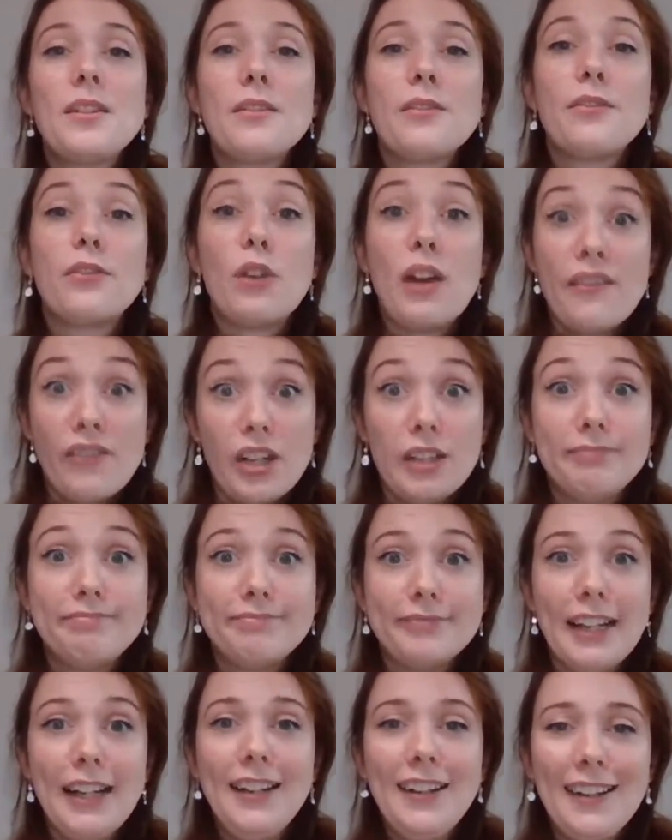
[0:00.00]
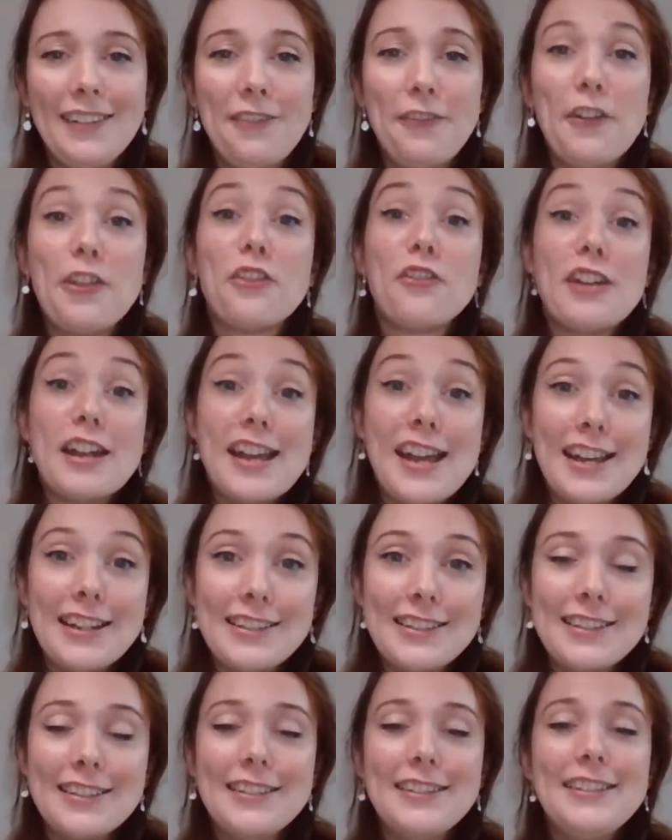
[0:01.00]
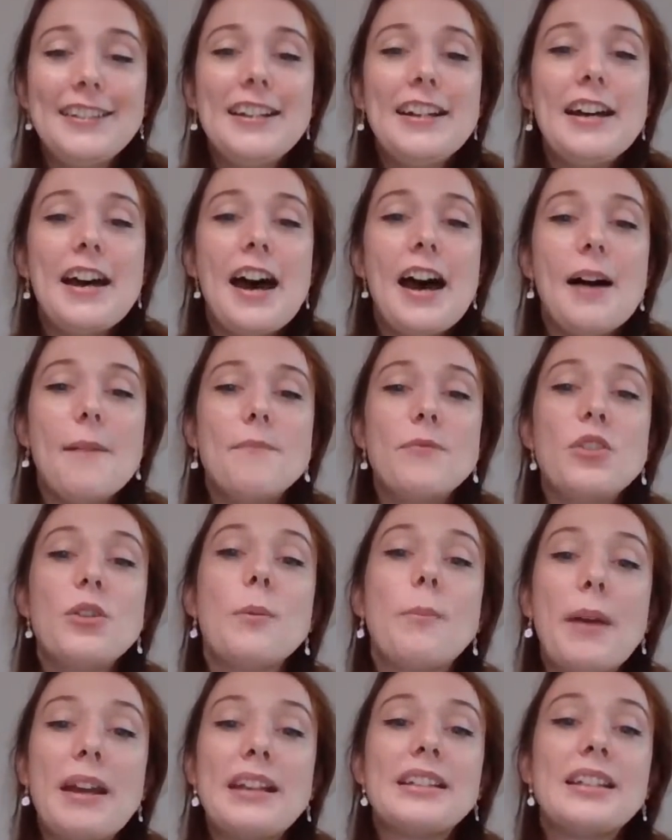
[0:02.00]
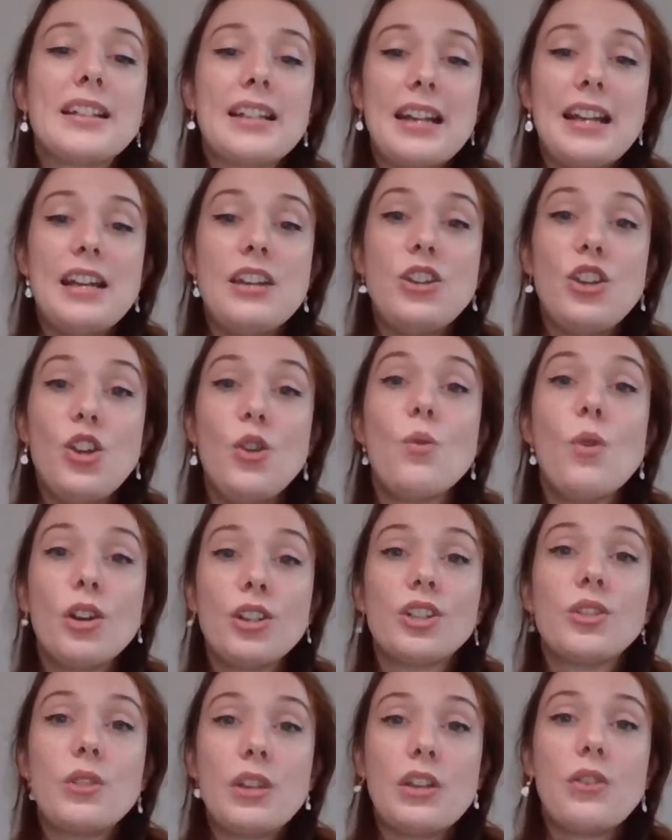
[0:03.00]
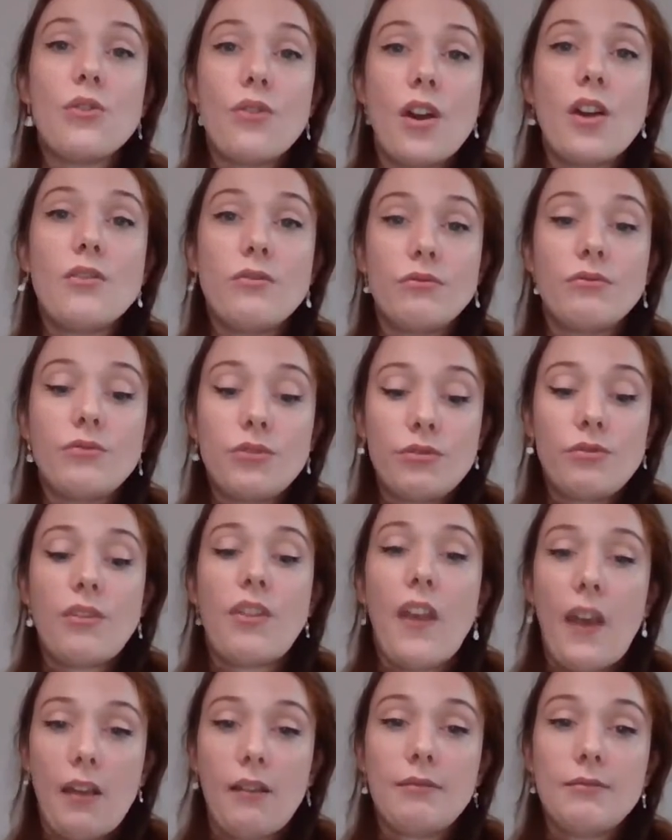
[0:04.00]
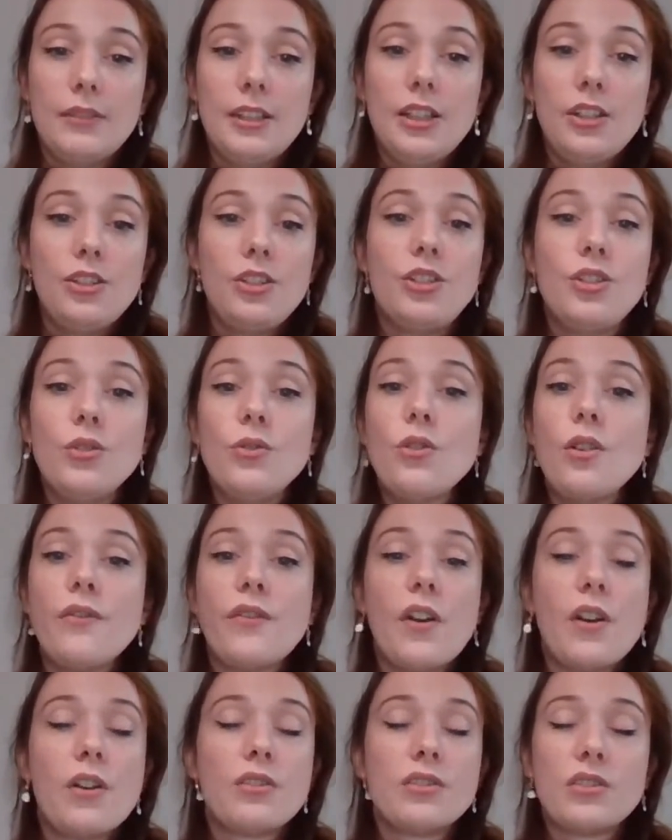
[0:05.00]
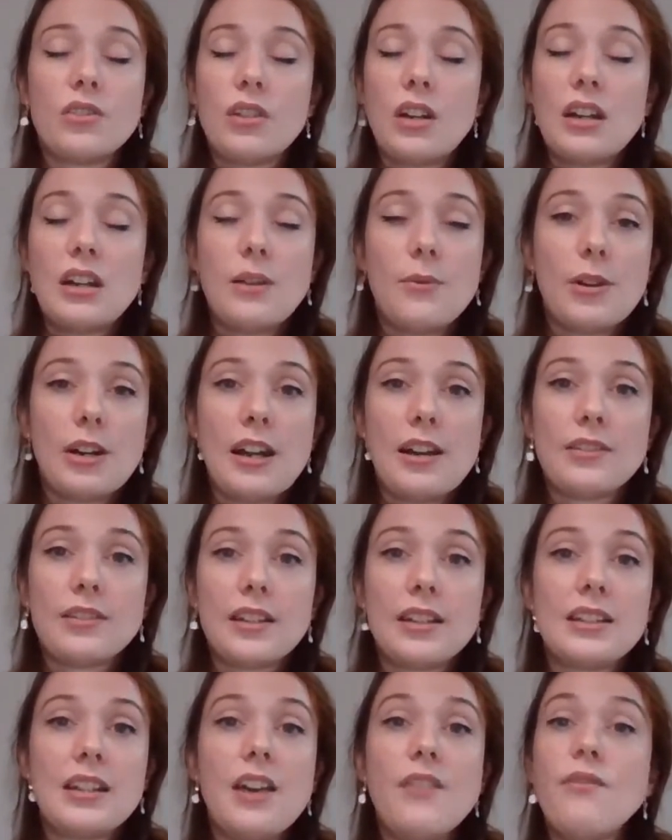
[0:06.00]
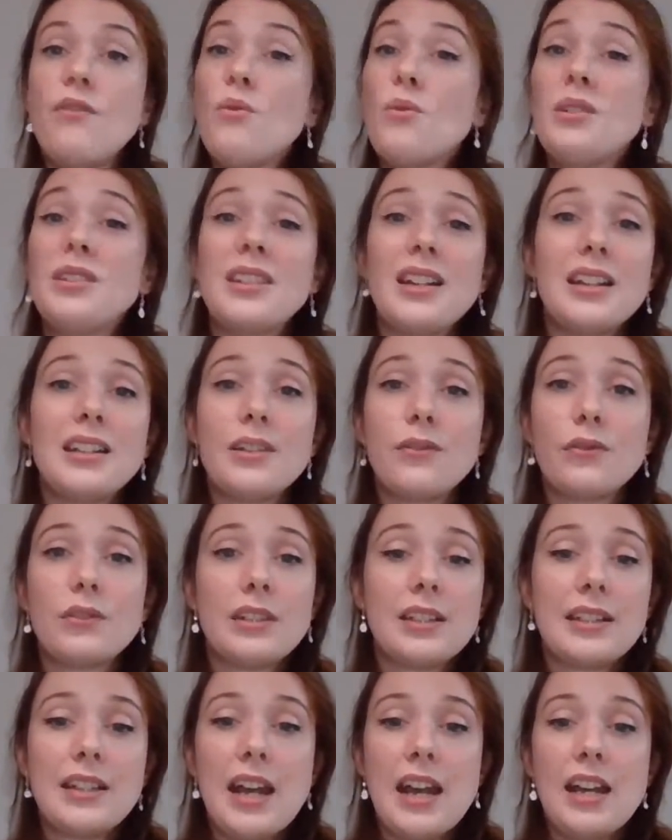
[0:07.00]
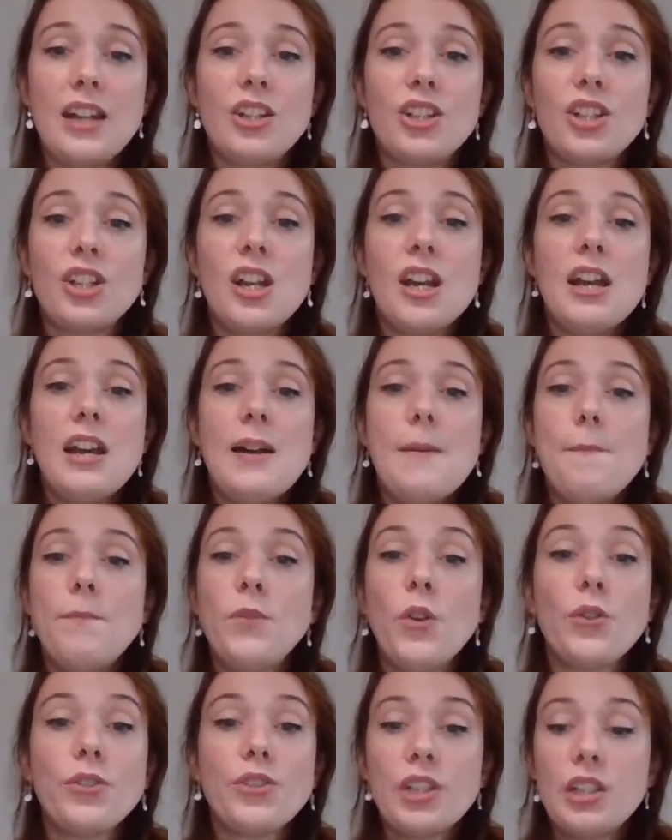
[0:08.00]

forever for 3 years. You are doing your own thing. Do not focus on anyone else, because everyone's at a different stage, not